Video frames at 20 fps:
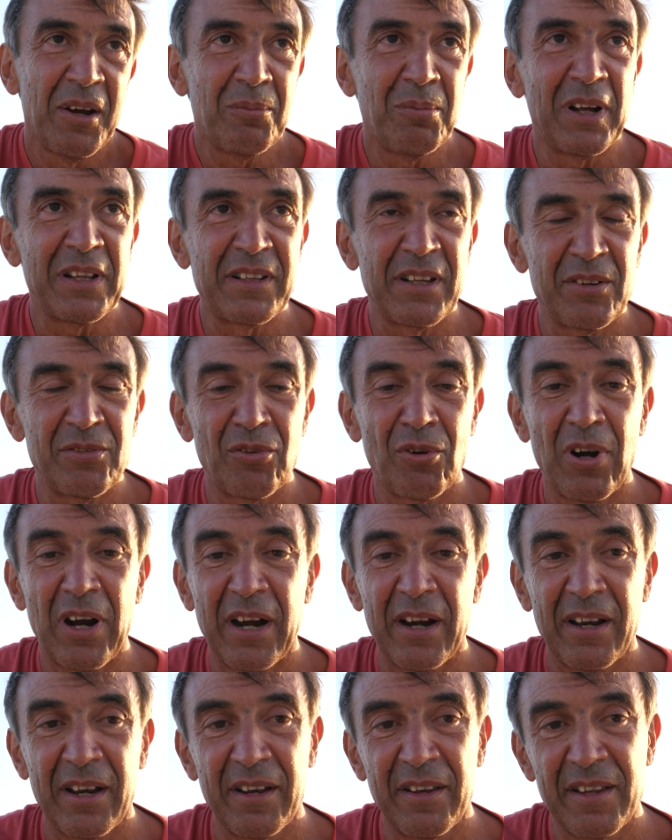but if we
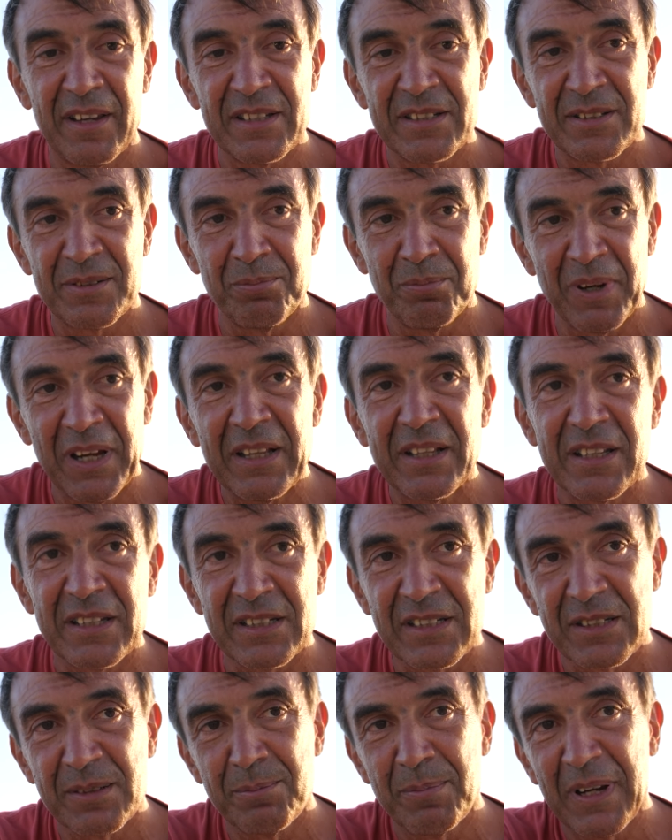are in these
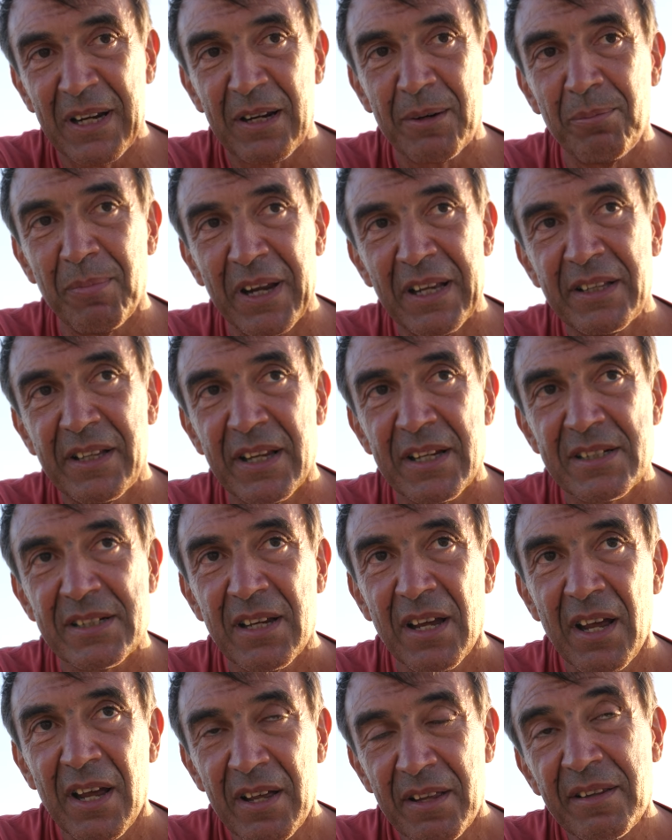meetings, big
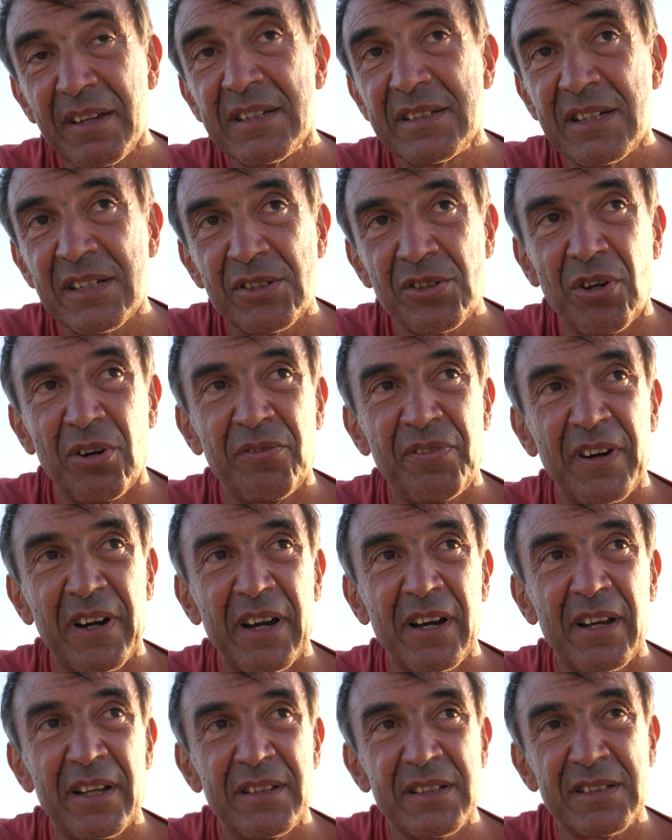meetings, this is
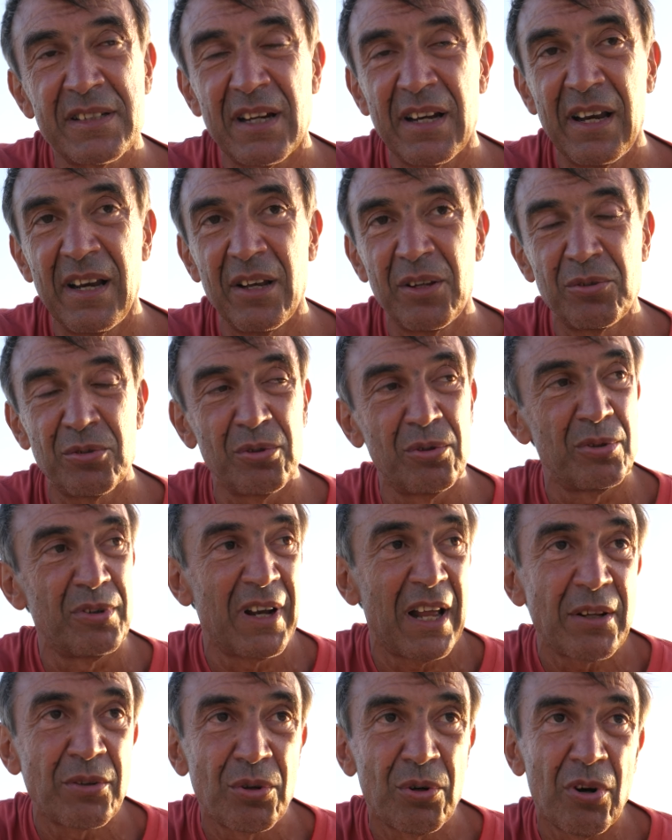offering, it is really to
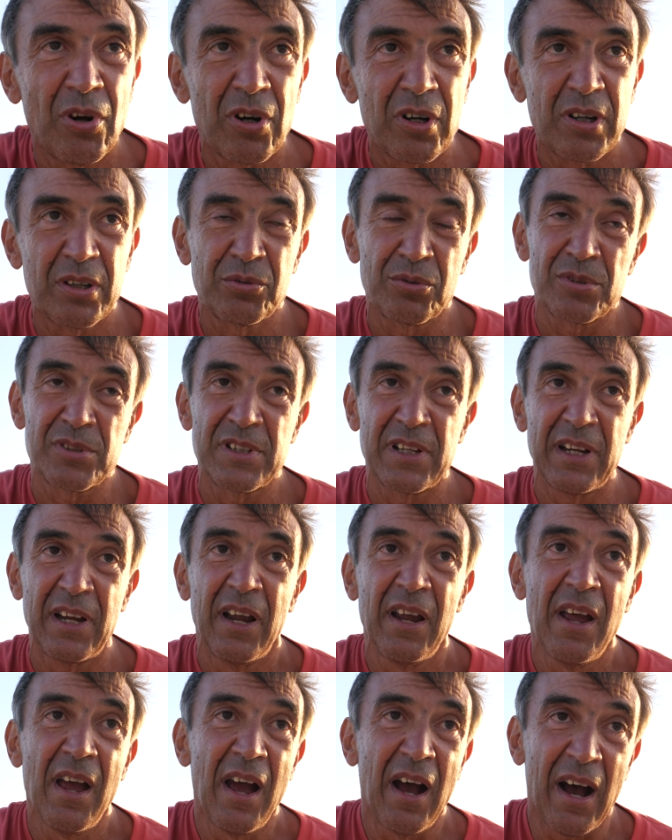network, to
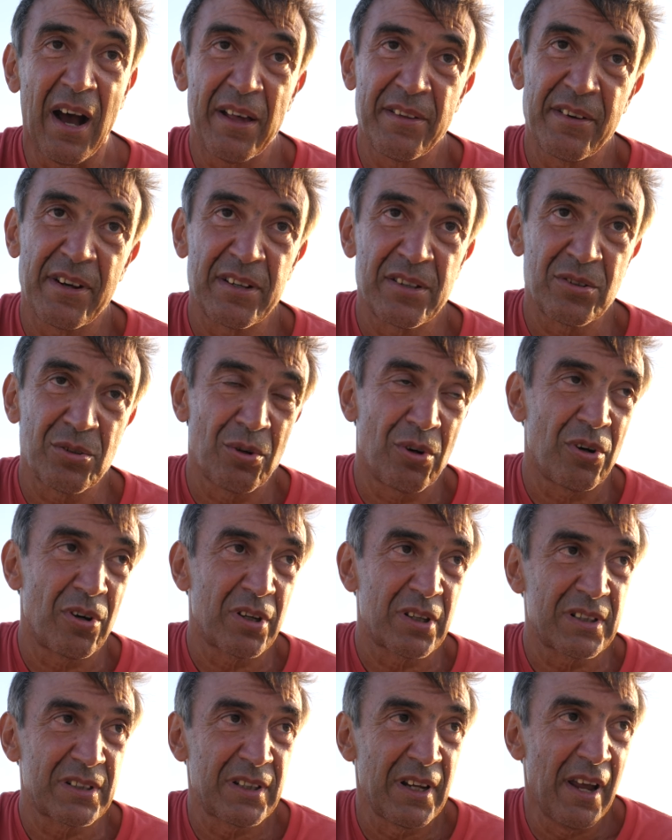see others'
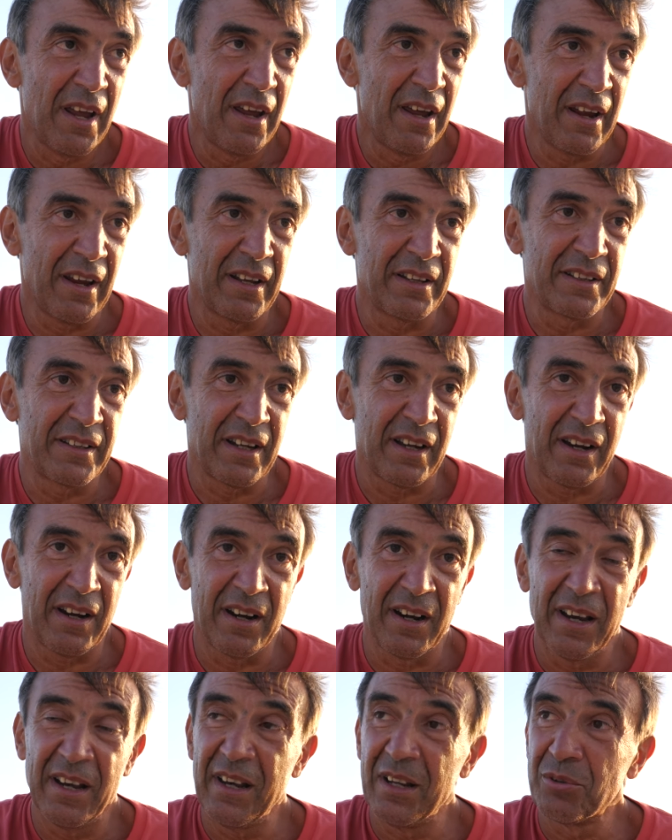works, and
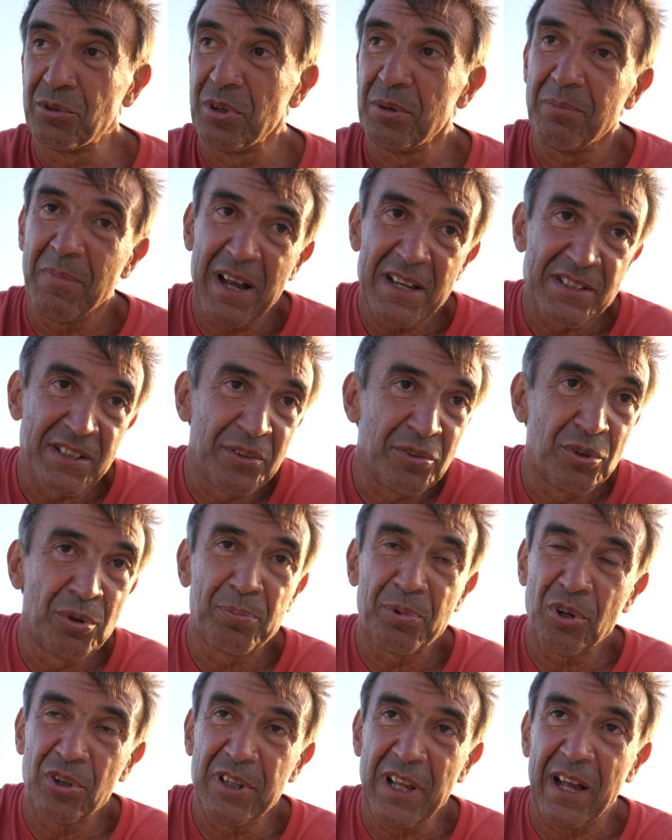uh, really to imagine new
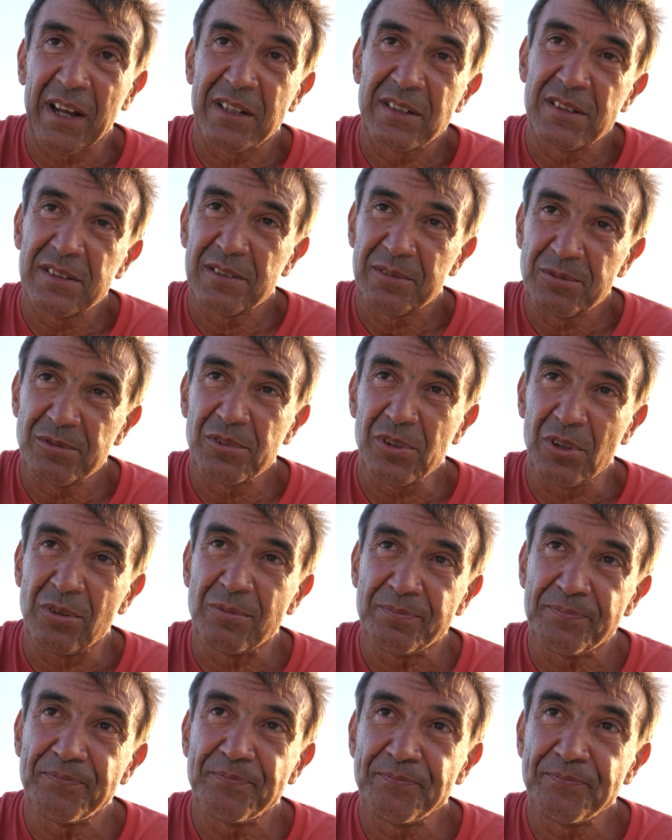products. So,